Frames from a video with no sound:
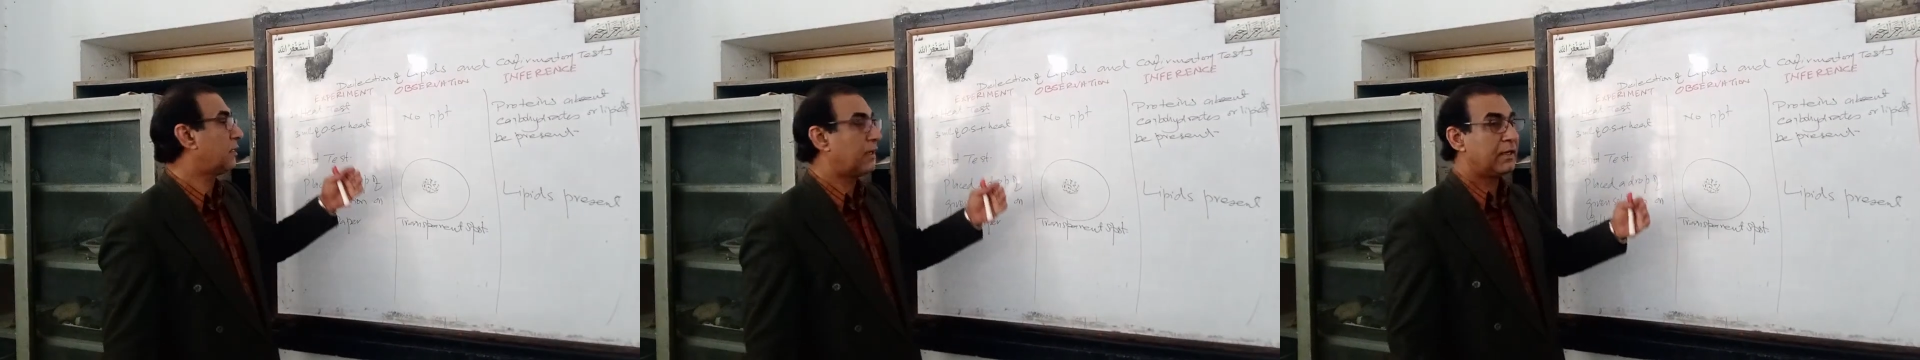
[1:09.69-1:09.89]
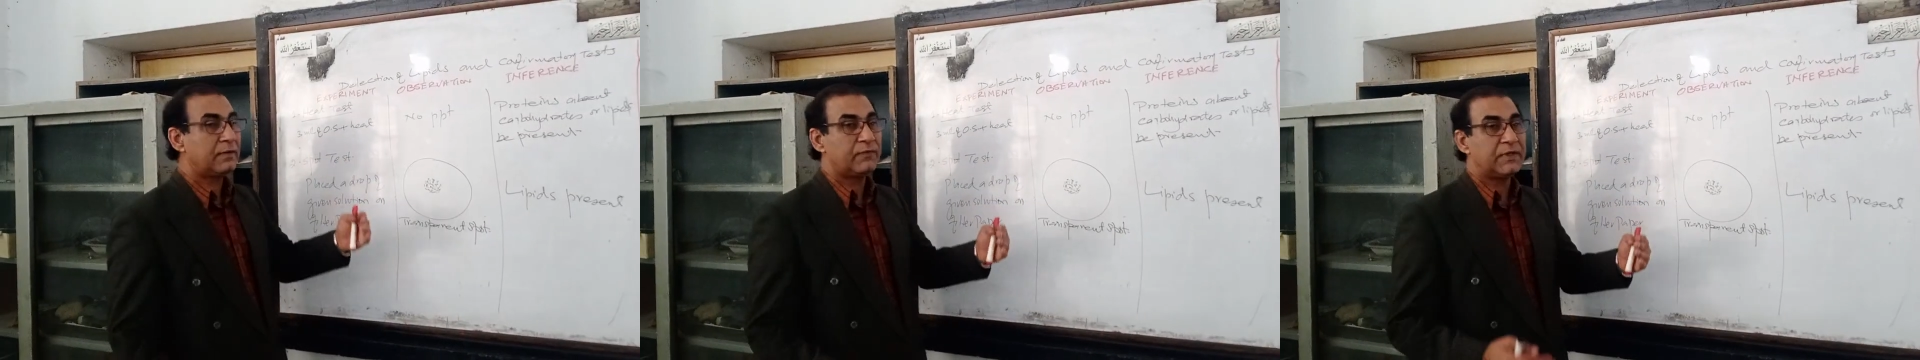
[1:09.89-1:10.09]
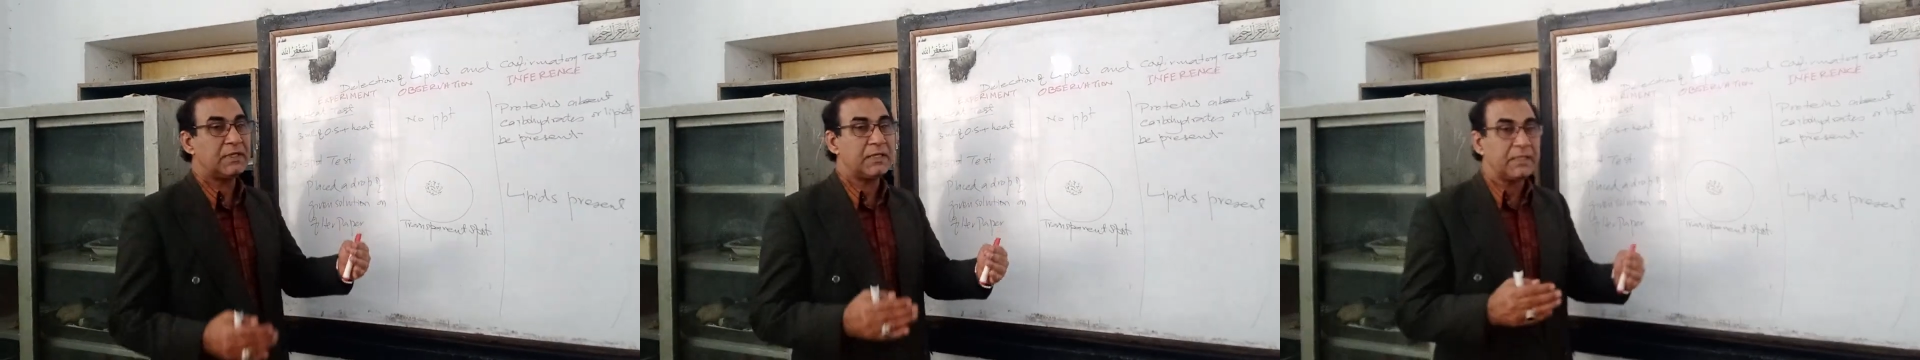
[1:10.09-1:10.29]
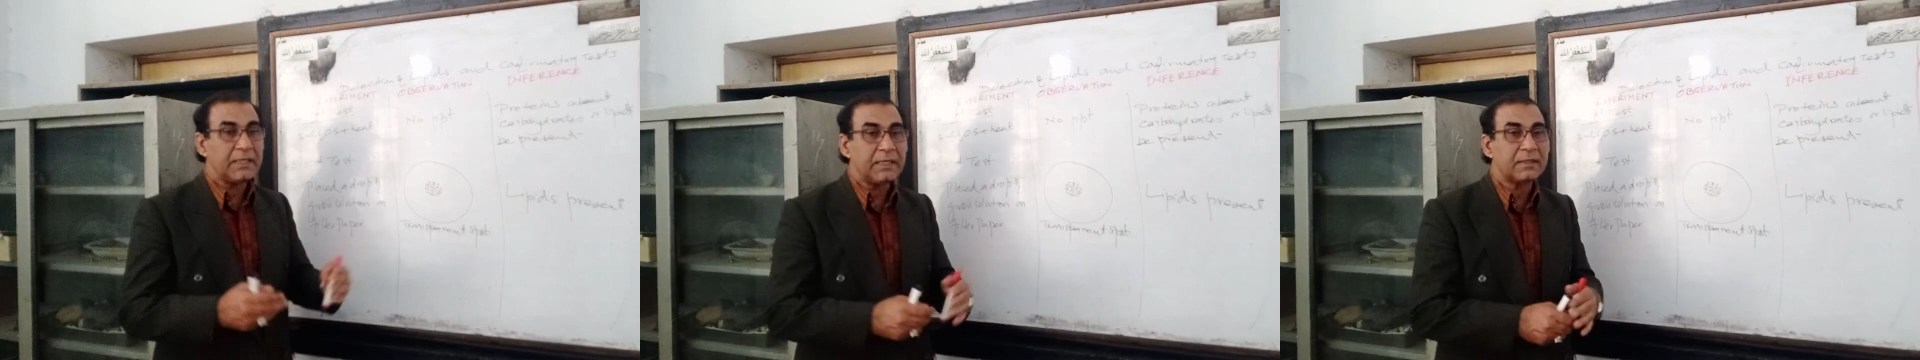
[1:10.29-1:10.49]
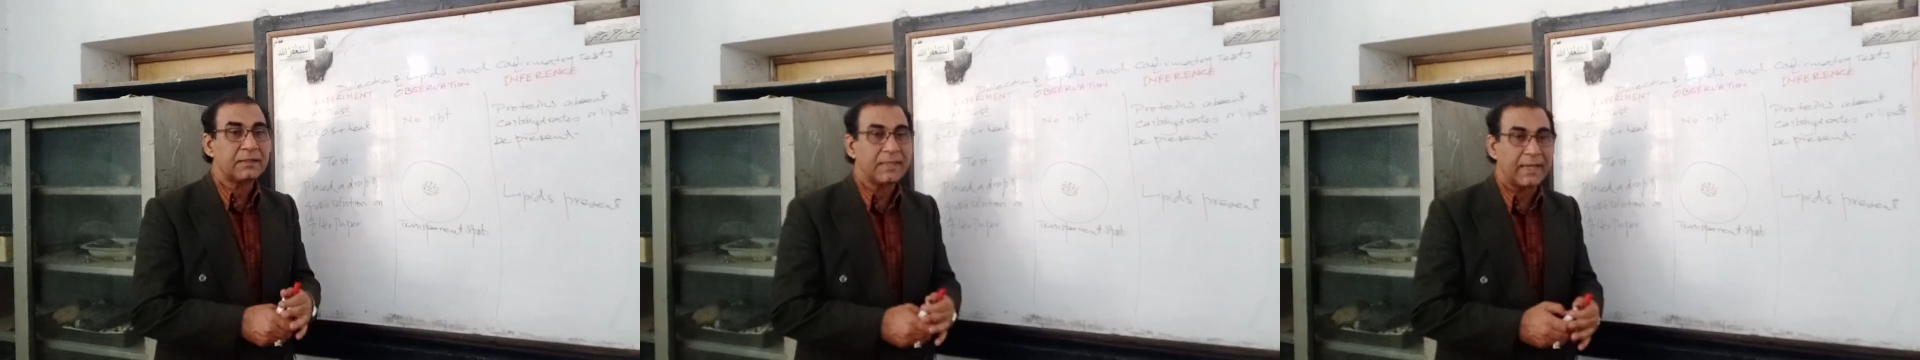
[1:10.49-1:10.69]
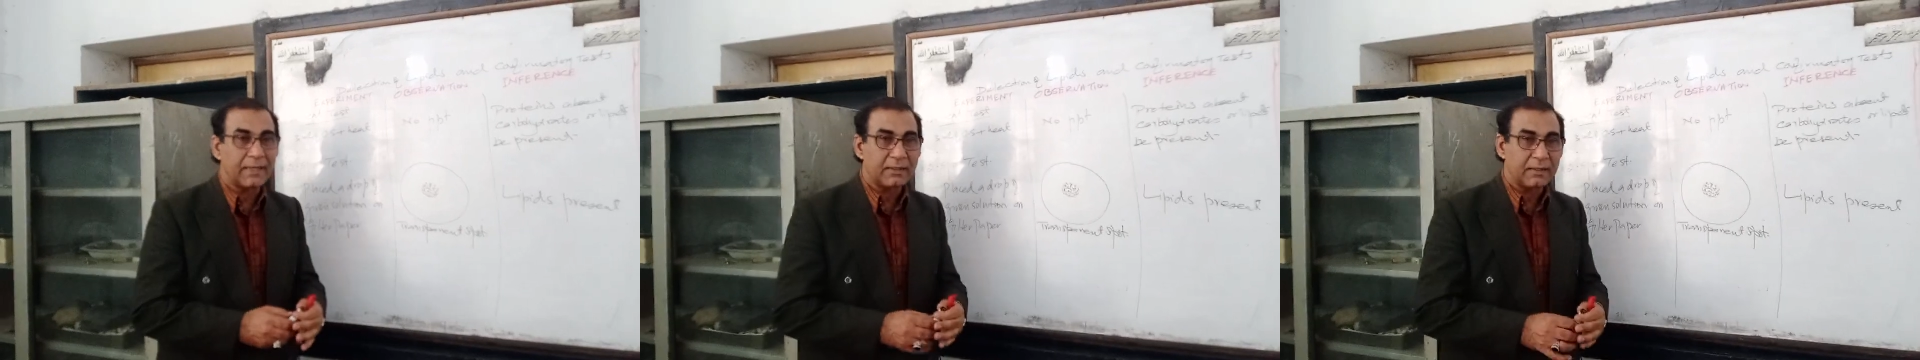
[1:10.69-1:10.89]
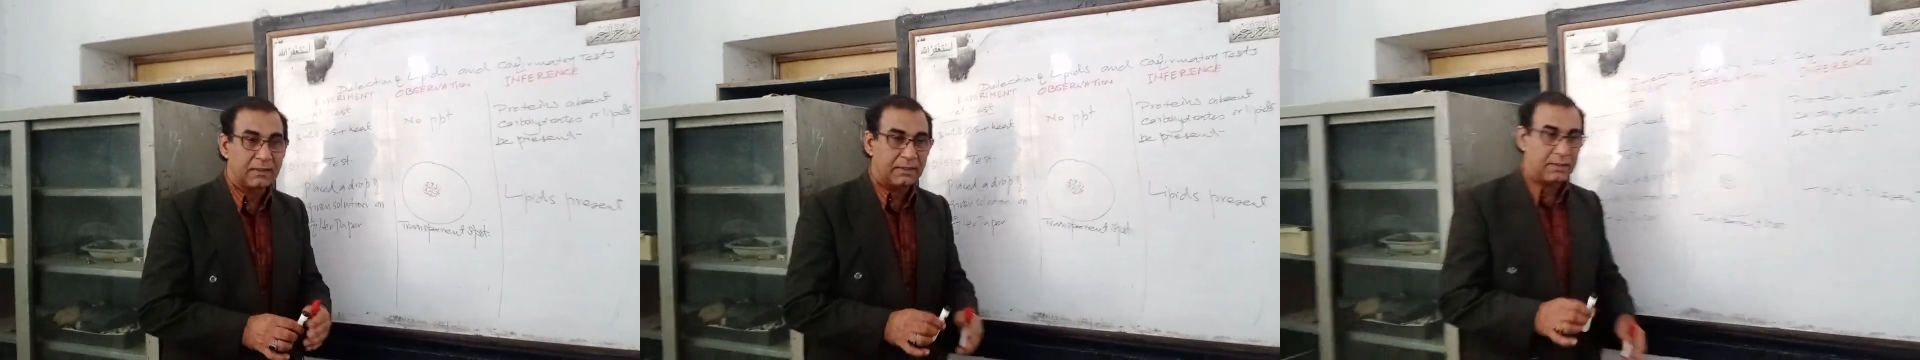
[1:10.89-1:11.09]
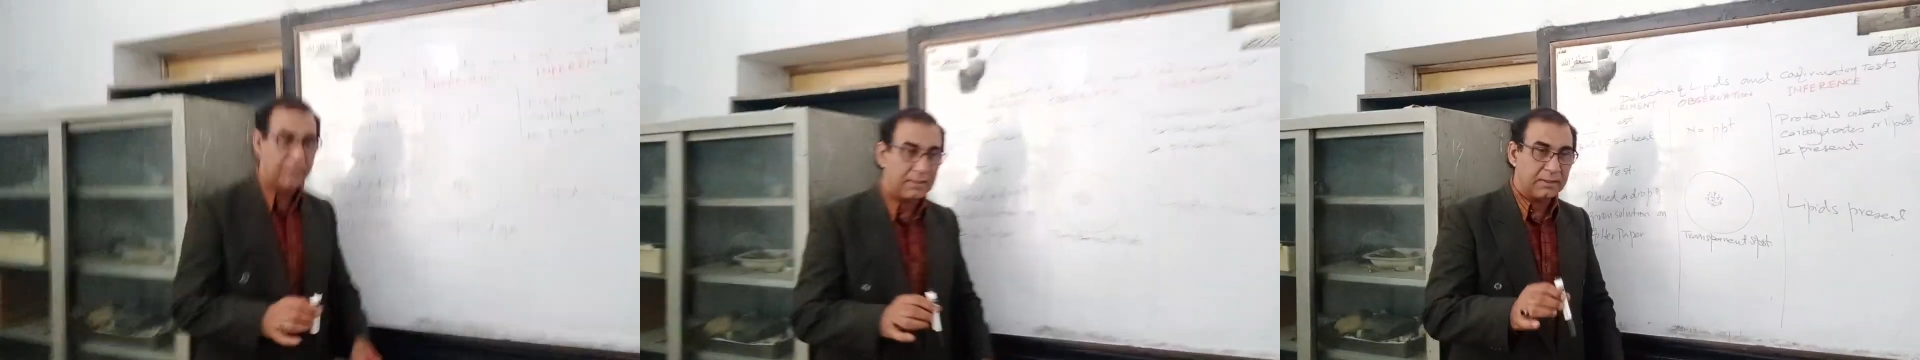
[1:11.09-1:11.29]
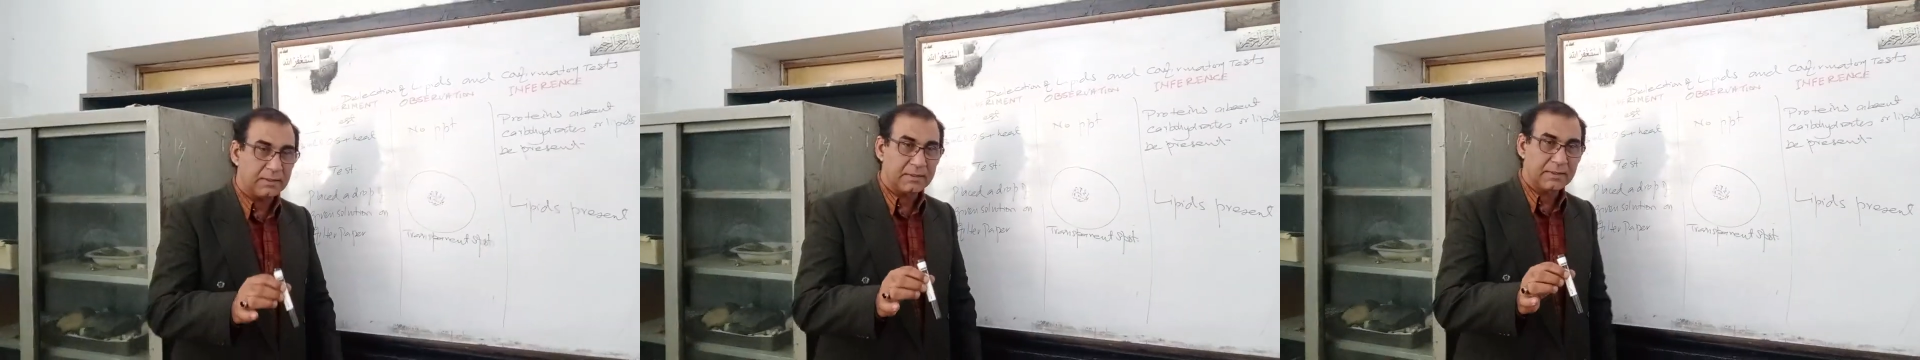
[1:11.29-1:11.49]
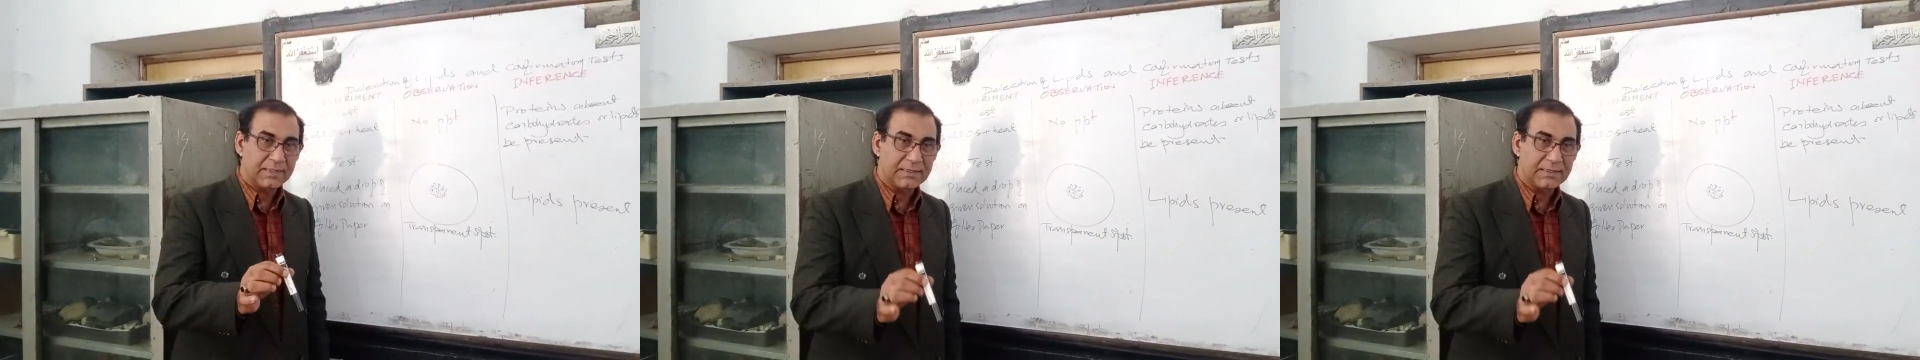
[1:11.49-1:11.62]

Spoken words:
and we heat that in the